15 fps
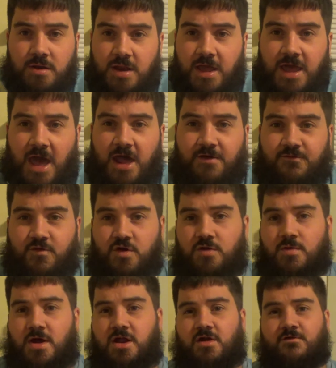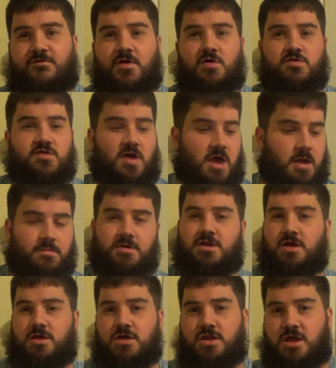They got it for you right here, folks.
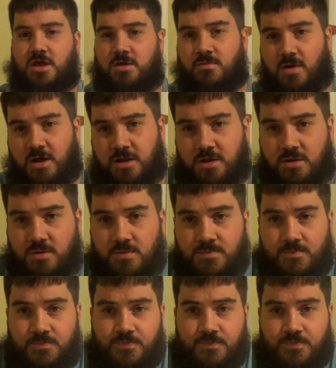Everything you need right here.